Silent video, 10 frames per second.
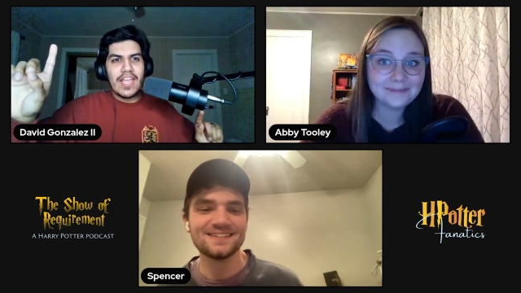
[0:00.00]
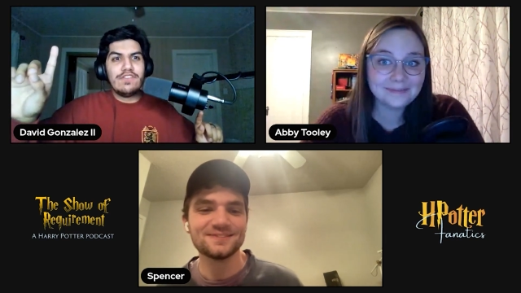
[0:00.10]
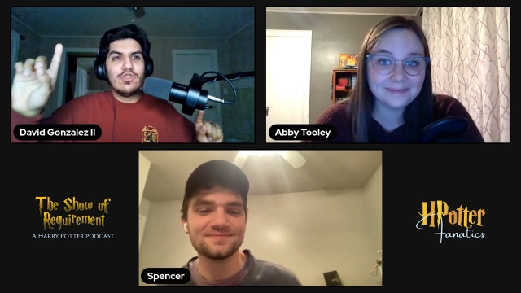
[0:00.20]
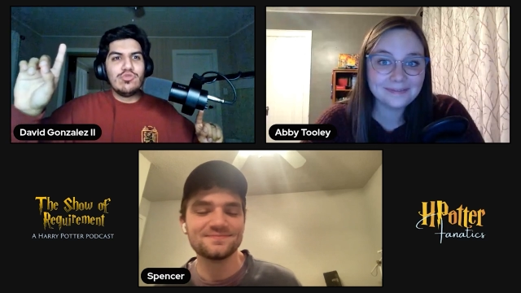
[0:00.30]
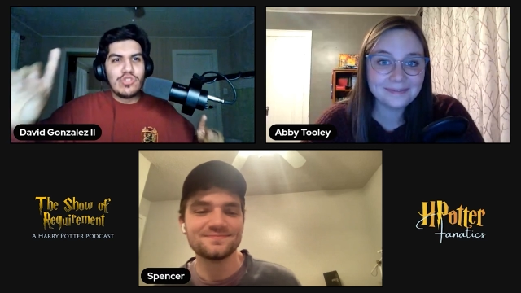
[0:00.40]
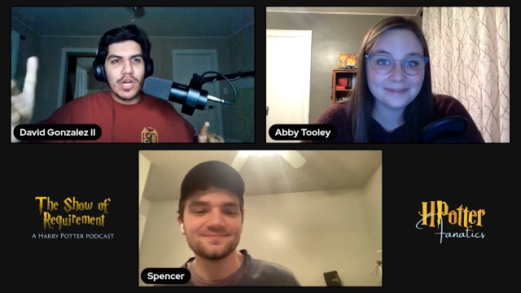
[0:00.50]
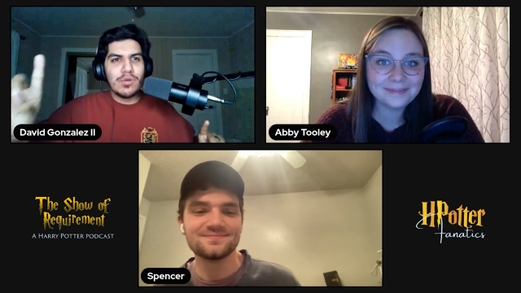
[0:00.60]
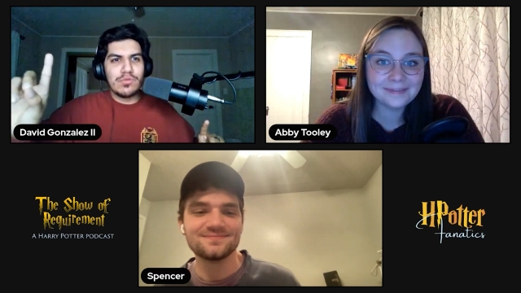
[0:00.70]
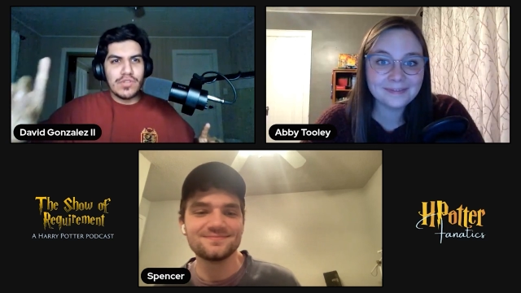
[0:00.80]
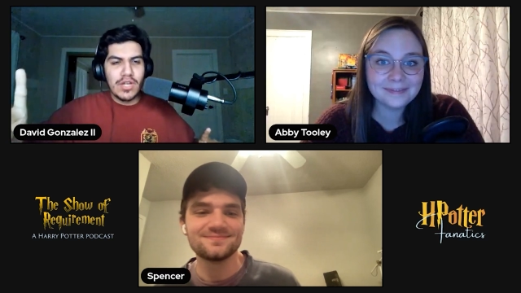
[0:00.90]
Speaker 1: if you
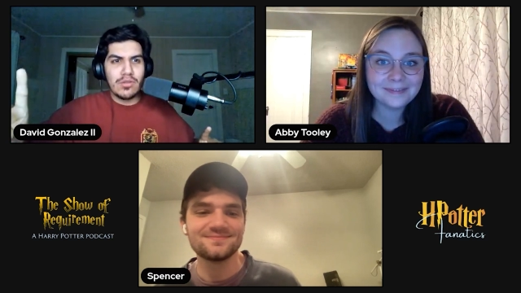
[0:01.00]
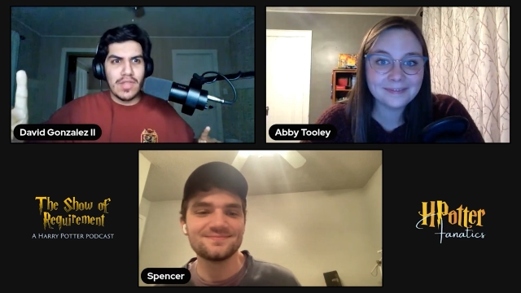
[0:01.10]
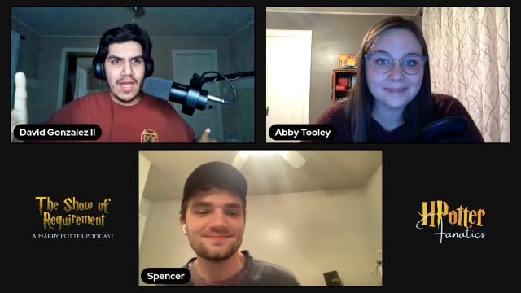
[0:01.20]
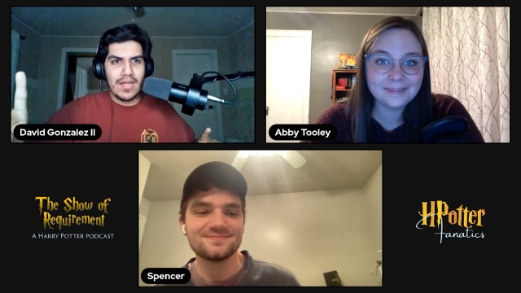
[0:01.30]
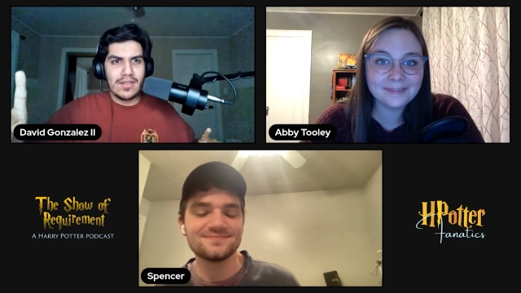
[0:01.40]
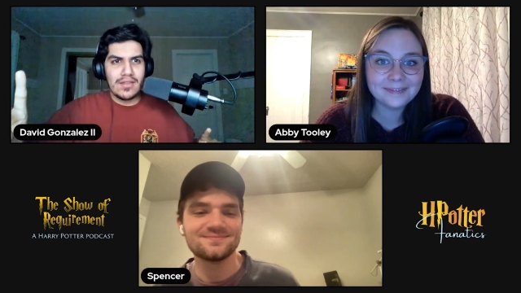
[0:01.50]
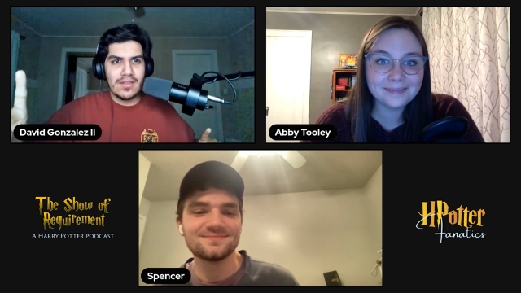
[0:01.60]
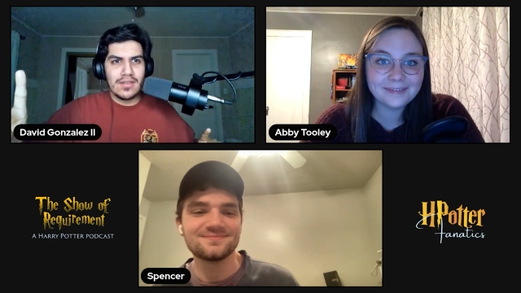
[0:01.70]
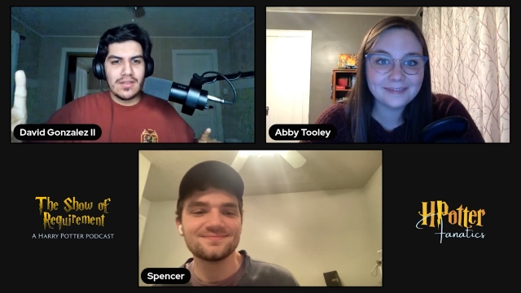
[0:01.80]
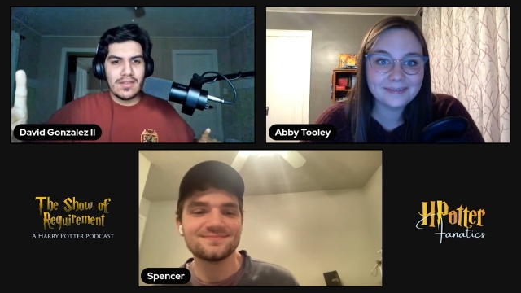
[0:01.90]
don't know that,
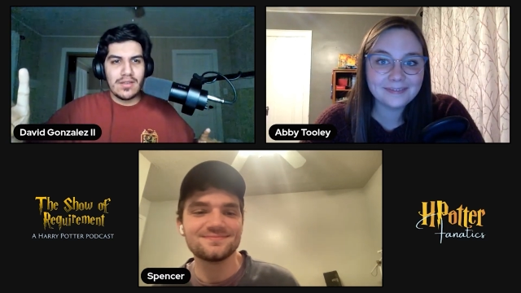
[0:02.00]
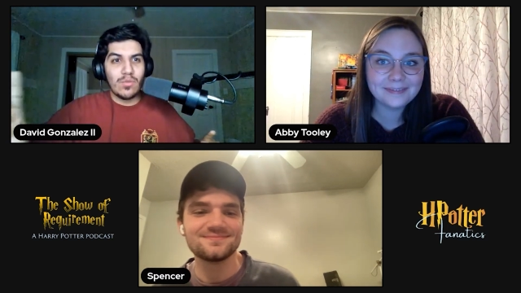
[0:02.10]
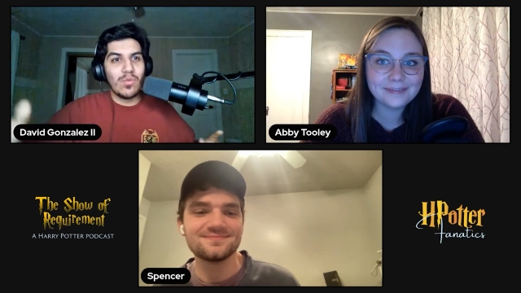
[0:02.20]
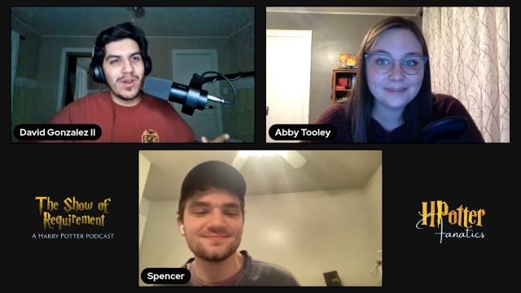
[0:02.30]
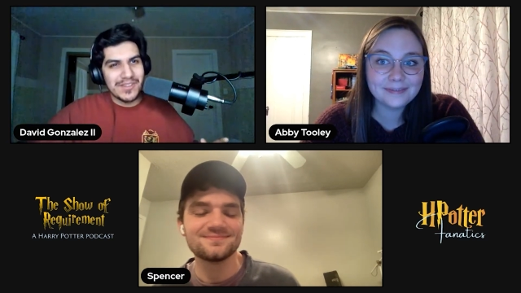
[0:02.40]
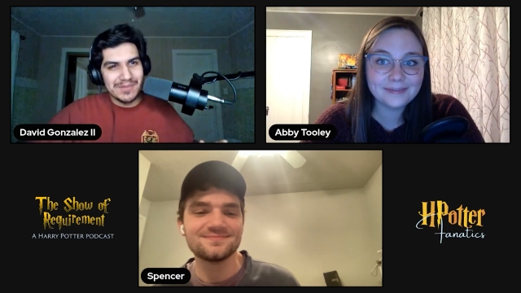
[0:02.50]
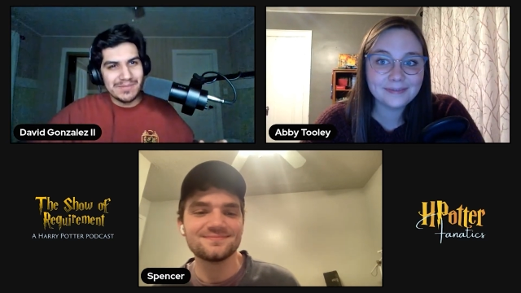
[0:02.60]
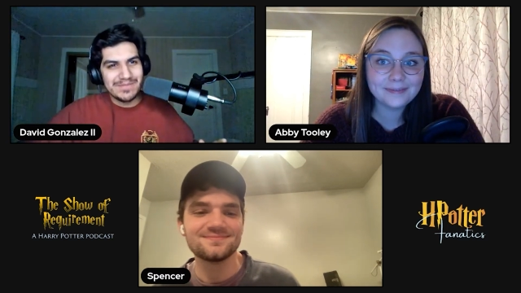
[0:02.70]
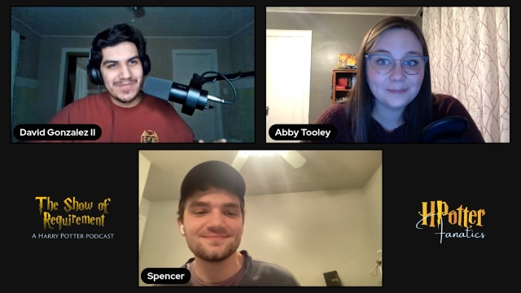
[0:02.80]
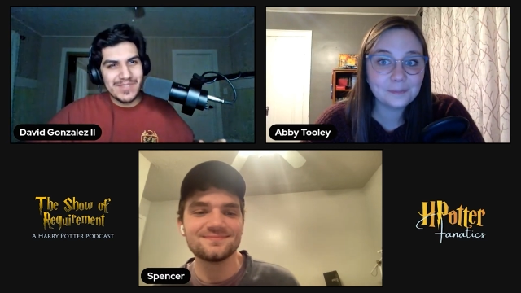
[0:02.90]

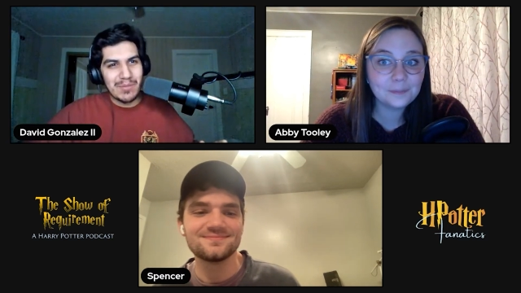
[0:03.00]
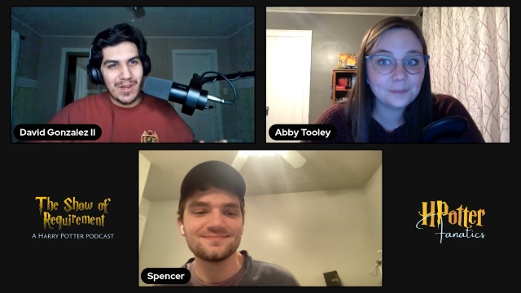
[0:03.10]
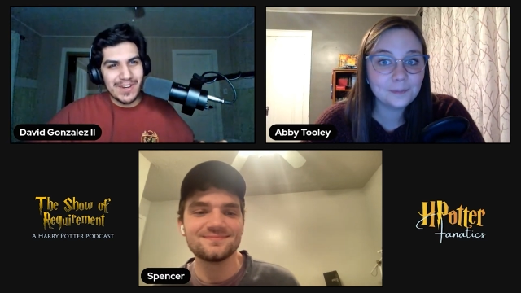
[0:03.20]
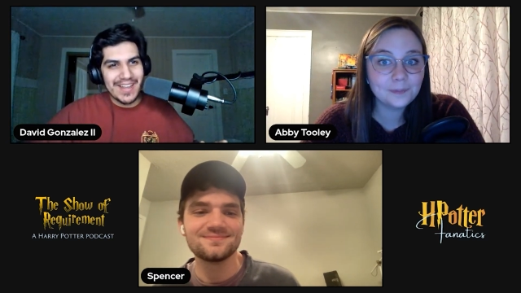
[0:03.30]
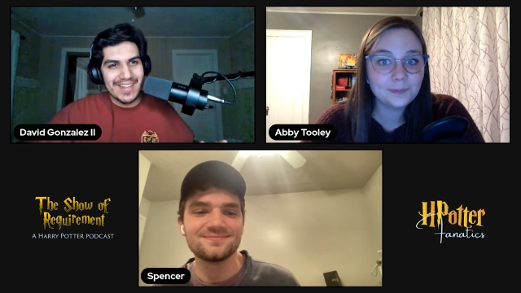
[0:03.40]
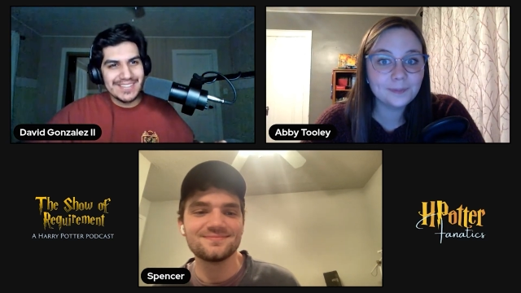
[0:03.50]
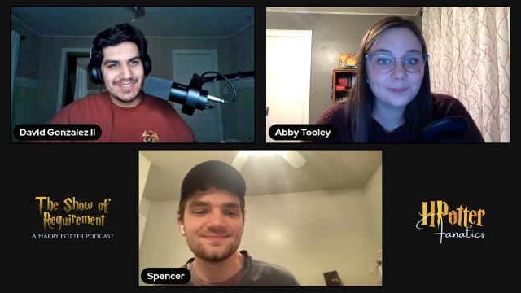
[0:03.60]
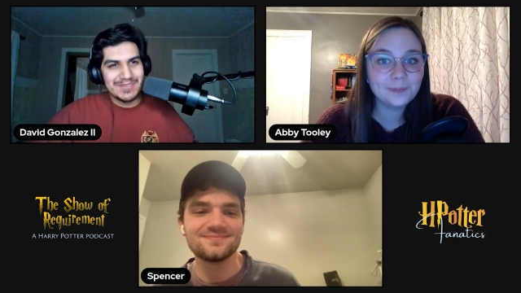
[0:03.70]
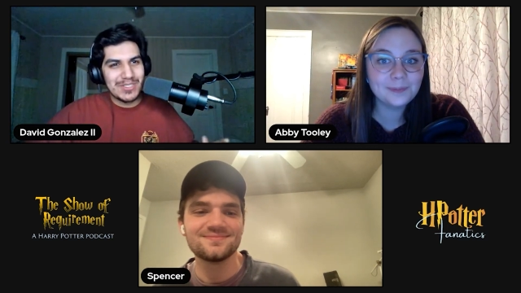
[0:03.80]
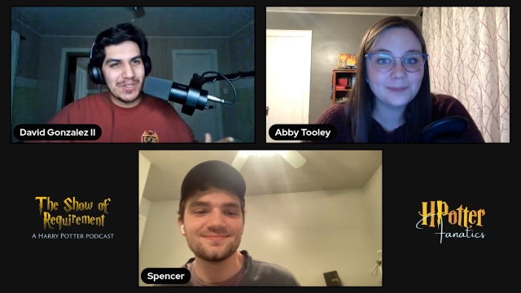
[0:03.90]
welcome to the podcast.
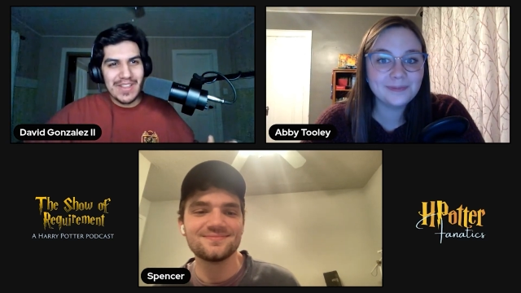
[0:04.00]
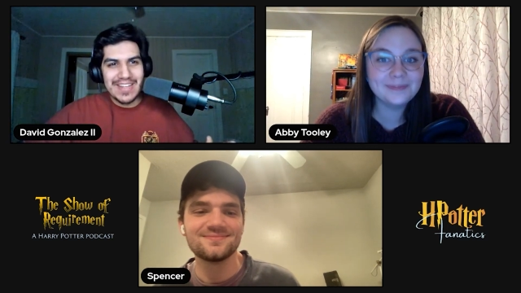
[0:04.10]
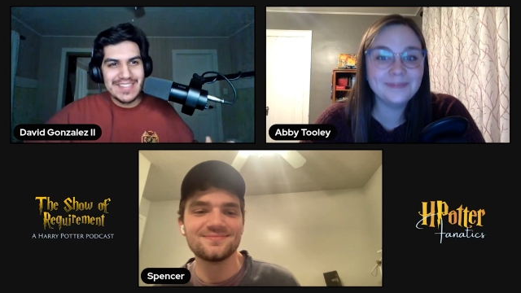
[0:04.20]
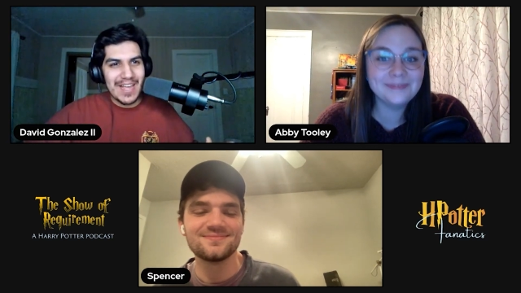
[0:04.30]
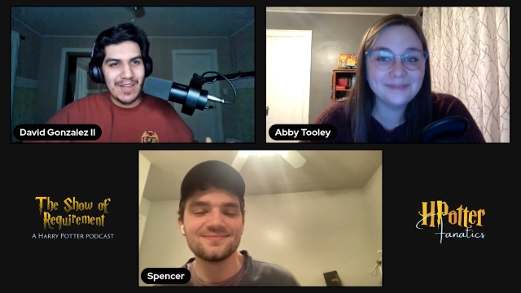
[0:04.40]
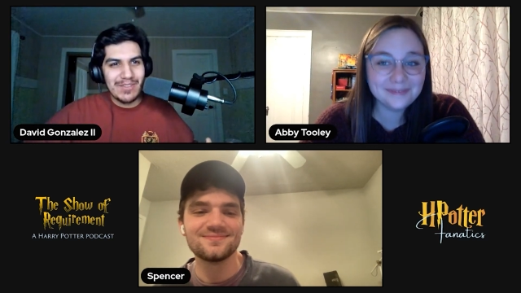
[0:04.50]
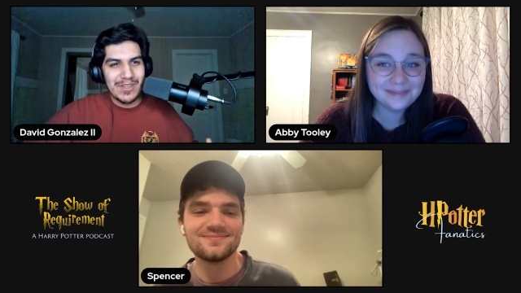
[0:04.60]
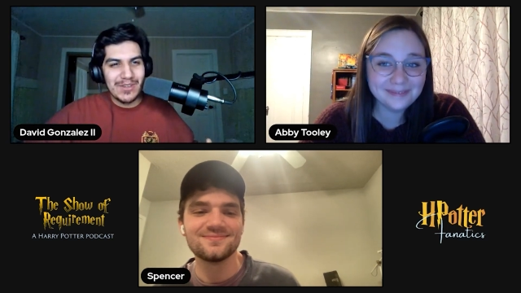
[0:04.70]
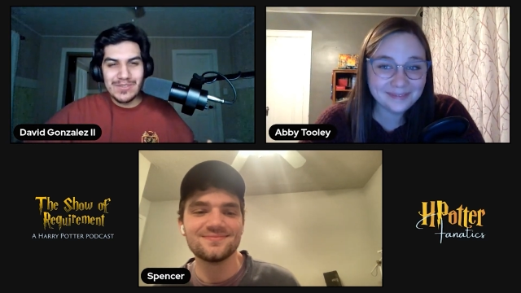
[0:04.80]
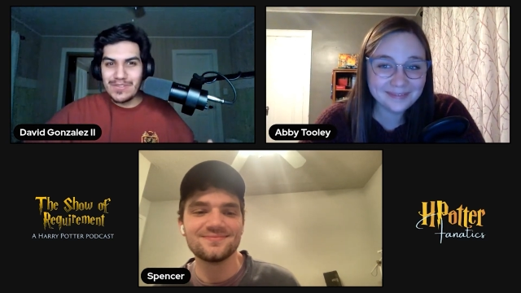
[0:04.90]
So glad to have
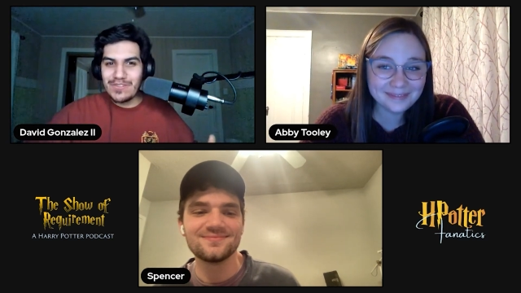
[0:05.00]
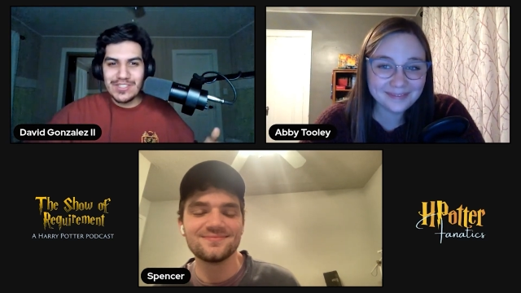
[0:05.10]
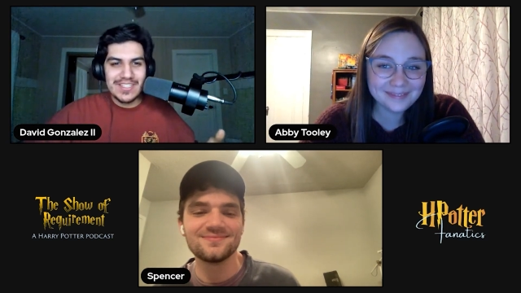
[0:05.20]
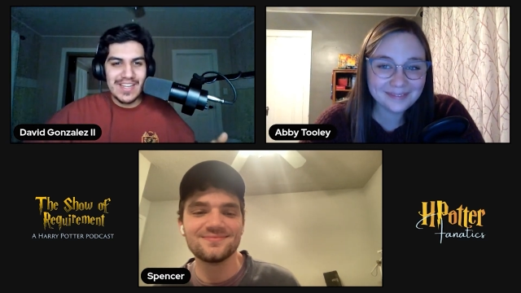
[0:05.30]
you. first